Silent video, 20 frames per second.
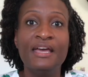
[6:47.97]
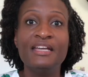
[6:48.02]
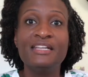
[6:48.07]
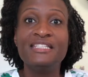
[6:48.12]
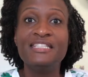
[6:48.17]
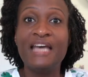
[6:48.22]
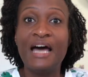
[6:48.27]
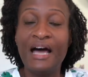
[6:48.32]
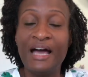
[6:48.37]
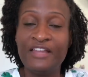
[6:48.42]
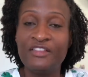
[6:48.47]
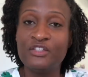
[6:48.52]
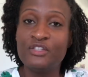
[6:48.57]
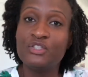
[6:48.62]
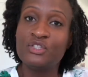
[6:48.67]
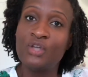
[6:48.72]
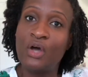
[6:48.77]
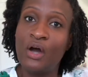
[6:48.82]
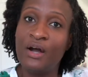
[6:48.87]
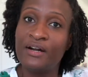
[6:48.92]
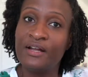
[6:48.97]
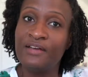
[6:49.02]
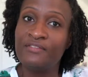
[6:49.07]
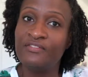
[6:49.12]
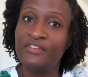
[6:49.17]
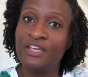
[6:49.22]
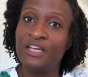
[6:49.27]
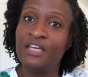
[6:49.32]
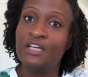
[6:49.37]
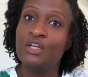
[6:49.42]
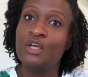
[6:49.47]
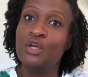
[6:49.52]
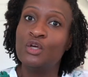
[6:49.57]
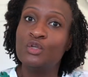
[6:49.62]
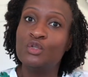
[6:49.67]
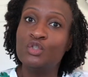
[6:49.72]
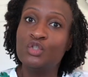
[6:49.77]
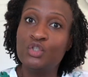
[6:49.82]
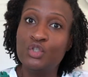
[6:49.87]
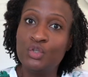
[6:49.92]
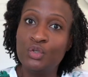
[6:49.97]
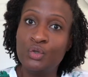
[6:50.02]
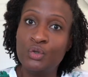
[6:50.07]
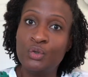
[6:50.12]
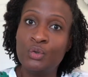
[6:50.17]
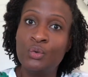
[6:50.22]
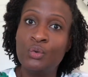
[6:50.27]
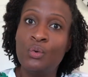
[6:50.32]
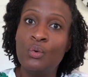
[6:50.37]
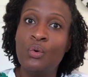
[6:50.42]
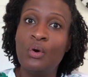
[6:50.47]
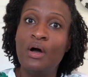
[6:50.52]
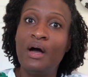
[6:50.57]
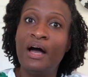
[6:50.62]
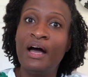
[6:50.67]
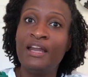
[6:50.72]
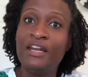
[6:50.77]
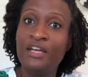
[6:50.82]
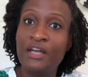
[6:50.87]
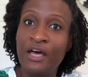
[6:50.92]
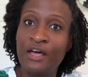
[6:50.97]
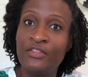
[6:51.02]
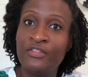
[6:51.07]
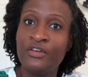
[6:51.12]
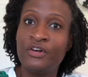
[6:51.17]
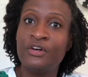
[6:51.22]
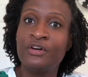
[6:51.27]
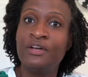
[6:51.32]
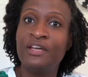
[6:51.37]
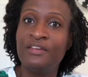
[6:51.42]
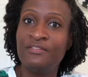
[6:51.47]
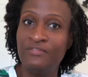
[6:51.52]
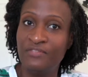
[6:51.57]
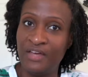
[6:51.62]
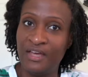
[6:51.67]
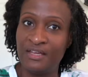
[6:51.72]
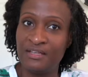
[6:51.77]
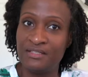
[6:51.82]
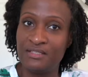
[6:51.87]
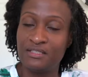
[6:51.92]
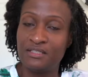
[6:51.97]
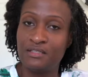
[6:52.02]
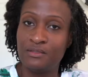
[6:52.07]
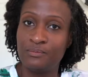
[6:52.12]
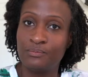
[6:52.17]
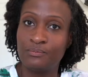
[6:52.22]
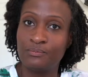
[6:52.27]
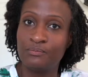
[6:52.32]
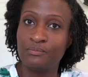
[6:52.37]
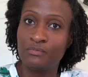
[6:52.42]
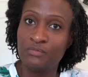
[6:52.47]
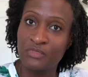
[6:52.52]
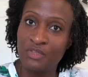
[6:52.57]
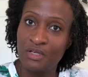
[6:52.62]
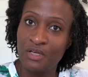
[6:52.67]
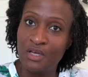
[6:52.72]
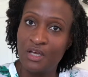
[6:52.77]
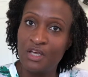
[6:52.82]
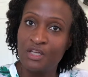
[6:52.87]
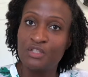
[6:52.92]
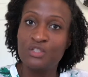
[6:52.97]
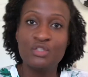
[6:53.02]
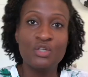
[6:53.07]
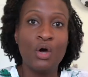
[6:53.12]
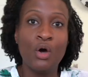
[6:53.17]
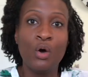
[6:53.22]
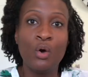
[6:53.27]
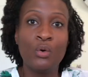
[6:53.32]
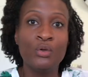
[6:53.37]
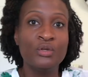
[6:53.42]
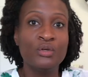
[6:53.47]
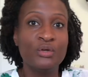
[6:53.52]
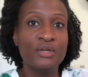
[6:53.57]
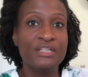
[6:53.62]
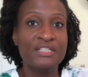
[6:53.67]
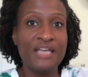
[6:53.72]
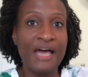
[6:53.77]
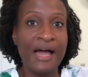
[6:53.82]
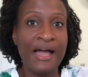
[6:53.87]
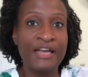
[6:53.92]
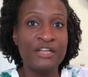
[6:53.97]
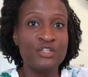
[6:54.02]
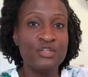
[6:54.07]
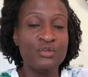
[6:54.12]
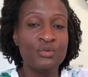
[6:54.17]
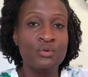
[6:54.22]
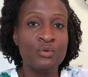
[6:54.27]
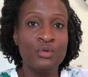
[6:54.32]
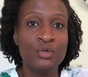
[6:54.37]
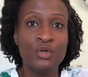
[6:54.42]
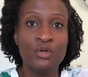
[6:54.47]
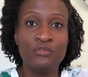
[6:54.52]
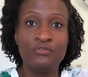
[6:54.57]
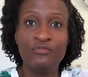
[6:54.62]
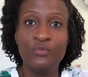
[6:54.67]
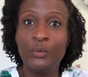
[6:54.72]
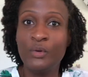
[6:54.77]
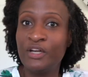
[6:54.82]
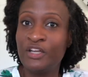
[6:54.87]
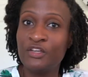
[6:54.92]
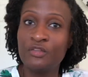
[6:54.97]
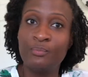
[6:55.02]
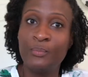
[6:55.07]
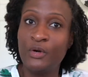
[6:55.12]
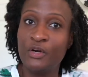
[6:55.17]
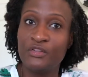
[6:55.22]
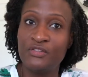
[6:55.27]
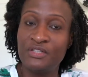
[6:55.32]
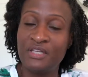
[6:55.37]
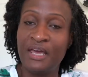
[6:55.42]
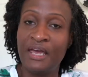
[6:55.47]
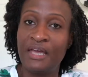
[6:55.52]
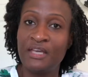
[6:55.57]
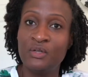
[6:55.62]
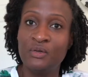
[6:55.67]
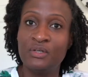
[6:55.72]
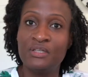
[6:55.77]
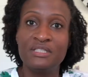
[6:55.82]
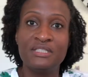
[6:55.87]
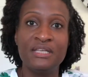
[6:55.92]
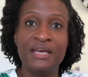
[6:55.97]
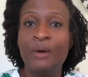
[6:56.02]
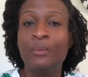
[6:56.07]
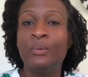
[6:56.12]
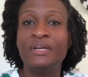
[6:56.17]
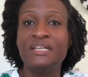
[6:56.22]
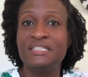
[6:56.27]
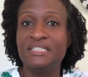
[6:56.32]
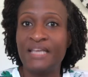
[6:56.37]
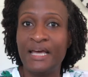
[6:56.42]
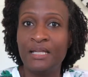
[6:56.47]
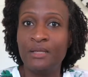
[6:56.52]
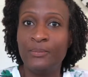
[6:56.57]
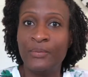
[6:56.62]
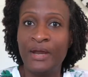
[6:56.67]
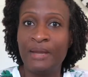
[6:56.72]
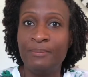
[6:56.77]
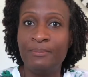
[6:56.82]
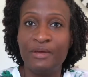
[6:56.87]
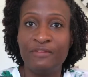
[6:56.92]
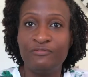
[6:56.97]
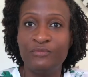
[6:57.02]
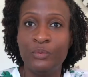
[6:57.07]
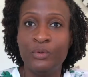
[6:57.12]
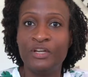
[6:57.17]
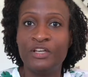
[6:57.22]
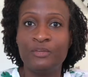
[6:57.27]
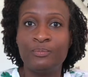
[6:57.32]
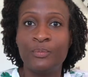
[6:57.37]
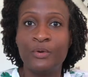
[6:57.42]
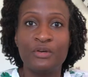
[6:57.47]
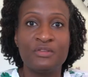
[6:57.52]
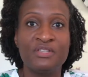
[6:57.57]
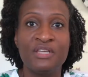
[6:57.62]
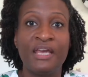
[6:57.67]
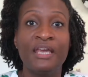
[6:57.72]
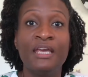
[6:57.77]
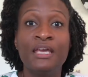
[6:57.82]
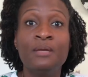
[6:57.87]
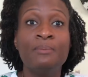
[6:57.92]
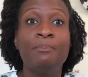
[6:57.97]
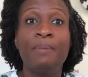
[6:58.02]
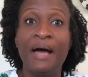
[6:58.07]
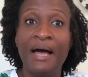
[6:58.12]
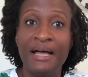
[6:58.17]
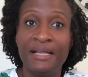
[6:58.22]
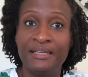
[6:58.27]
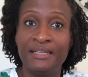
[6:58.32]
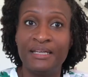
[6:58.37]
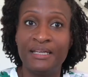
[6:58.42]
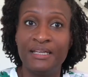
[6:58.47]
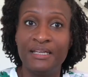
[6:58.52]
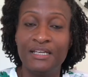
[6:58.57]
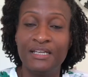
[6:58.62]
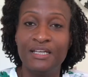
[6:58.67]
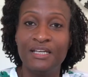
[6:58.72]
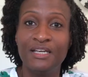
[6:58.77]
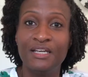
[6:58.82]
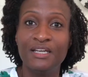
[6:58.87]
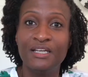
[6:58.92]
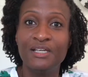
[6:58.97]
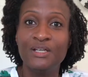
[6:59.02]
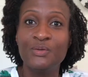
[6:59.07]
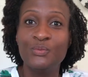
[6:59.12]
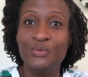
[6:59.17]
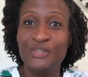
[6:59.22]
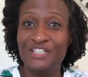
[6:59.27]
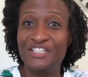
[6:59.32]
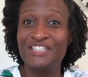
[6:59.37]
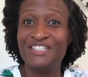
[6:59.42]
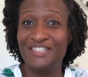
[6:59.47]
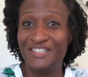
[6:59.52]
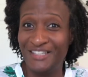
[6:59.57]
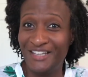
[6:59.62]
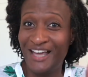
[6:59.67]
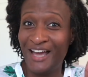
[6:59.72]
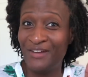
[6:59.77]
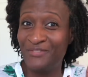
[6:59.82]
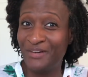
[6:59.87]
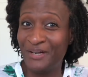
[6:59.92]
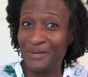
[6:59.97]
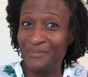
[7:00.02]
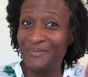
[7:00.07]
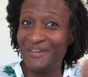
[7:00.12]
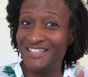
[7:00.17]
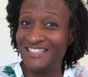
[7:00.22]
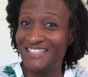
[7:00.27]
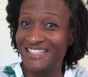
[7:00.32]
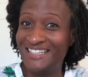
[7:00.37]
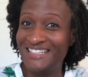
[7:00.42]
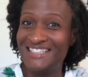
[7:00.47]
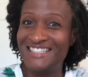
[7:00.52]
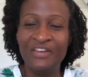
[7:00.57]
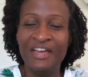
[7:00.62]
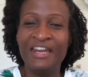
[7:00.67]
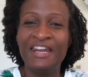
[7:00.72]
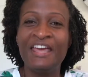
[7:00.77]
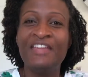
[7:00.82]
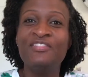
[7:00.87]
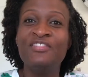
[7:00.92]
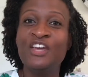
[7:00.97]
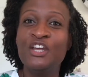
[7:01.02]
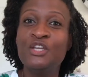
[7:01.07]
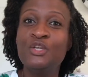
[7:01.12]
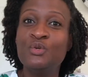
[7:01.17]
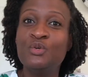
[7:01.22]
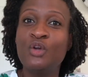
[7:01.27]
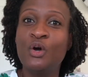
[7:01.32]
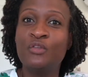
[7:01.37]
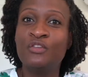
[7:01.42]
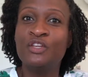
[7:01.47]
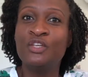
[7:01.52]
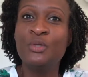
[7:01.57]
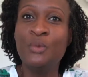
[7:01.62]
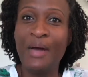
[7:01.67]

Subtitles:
Tie the start of it to another event. So you could tie it to your 40th birthday. You could say, I want to celebrate my 40th birthday in Bali, which is, I recommend it. And then you know that you